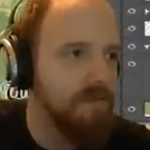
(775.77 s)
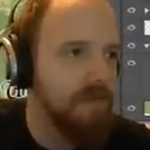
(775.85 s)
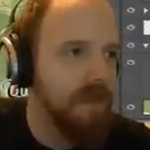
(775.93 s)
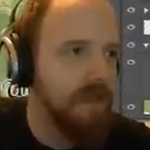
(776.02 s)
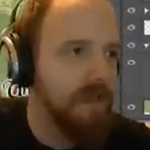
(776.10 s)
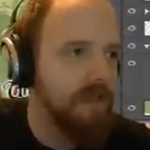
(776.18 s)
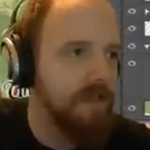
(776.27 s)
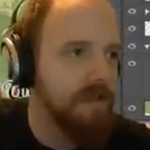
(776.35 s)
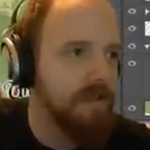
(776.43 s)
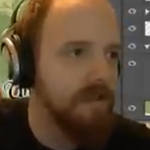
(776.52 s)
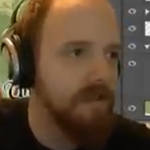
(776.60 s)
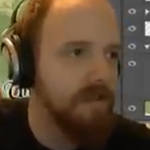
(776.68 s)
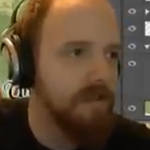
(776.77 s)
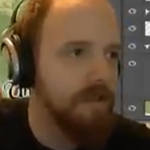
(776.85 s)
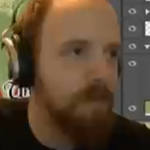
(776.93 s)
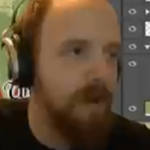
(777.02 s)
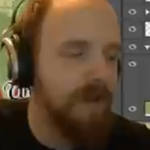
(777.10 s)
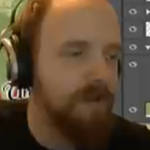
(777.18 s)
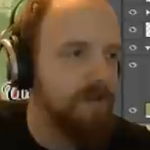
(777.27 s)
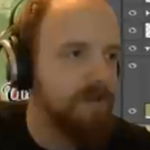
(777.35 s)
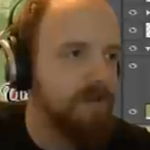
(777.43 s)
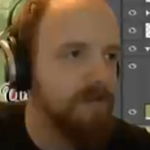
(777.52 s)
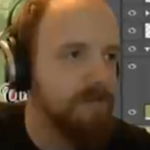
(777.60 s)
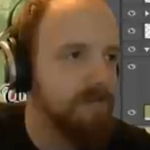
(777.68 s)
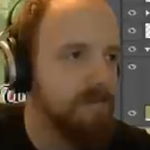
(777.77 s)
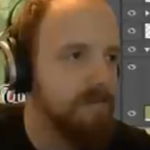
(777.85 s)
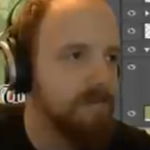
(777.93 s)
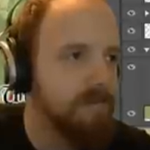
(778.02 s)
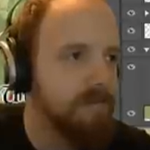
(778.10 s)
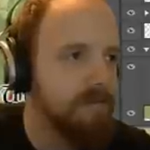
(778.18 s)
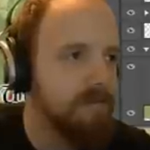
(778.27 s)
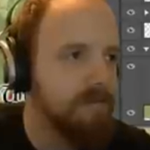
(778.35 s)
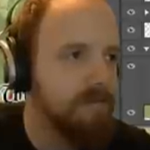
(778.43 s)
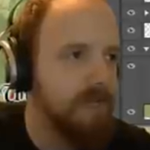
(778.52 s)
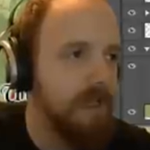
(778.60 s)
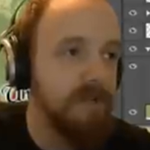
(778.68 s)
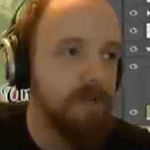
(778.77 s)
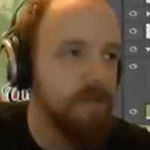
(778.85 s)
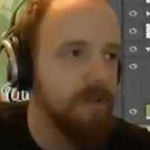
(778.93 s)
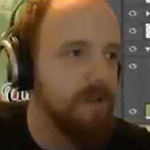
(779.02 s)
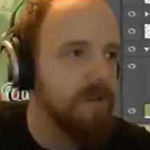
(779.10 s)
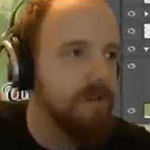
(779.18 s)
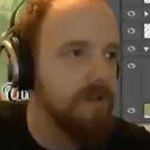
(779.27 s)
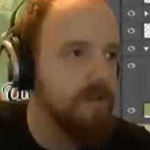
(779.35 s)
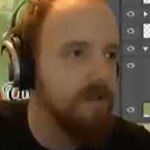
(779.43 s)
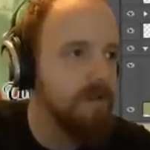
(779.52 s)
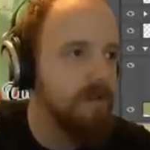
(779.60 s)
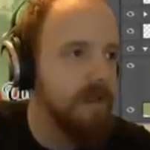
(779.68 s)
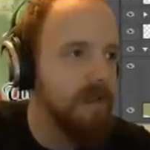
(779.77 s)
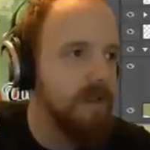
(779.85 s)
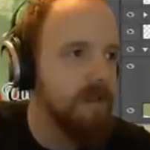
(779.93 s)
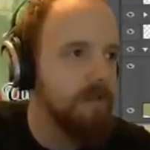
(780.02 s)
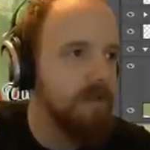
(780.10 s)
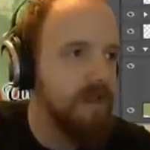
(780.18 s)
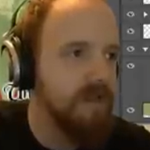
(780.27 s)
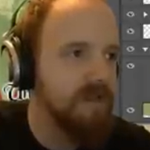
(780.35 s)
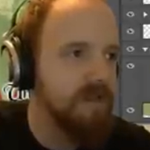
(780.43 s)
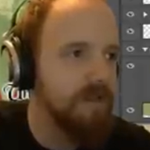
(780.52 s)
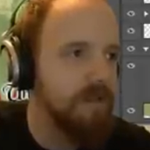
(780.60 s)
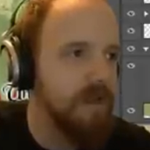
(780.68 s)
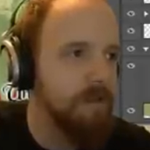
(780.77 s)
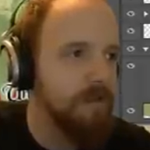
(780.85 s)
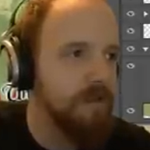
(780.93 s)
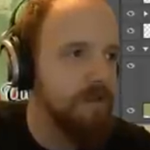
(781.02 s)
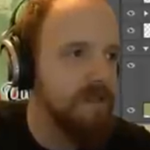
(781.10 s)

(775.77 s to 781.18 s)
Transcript: and you're patient, it's all good. And then the rest just sort of comes with